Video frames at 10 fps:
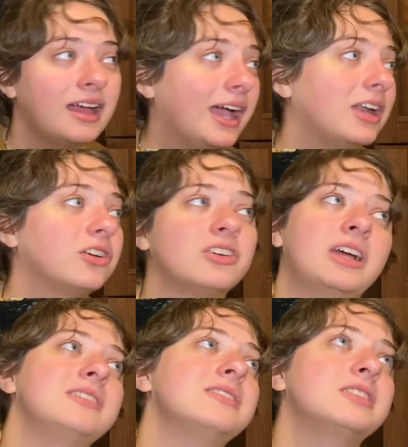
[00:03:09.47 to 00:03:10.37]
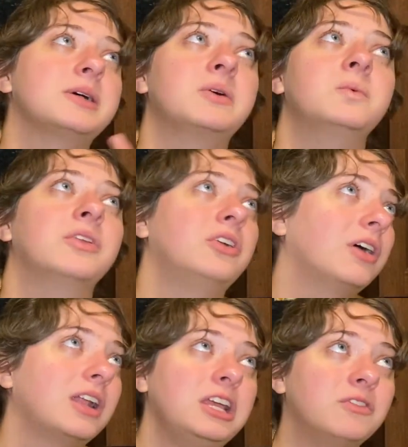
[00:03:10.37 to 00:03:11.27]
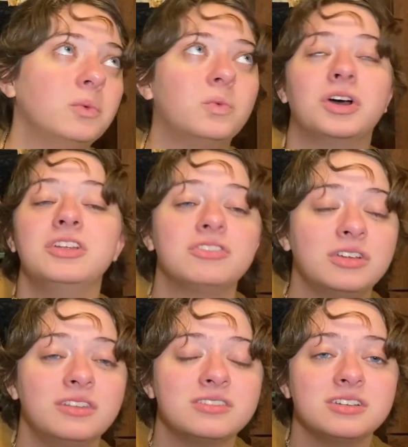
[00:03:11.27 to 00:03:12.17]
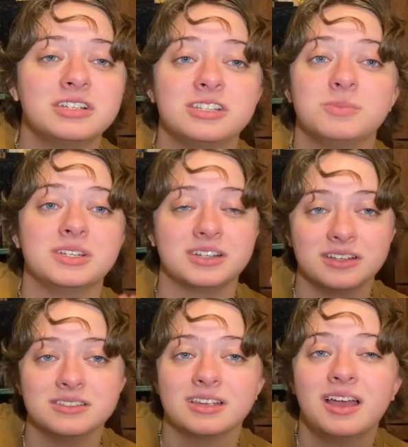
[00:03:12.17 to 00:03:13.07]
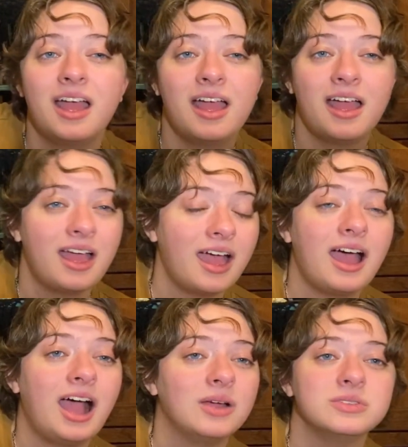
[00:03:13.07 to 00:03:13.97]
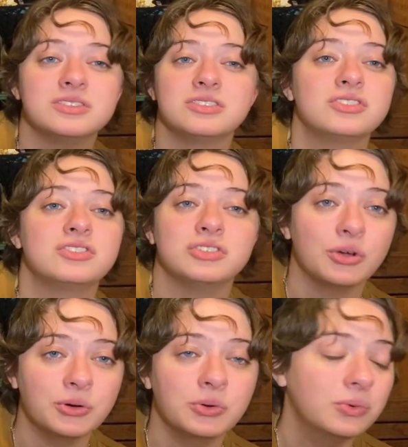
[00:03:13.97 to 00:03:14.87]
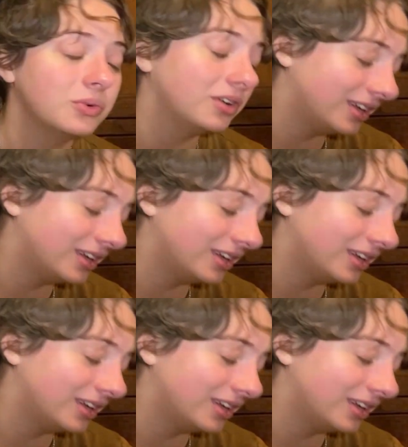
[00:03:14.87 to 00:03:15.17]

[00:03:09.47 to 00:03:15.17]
had a crisis about whether or not I even wanted to read the series because I was so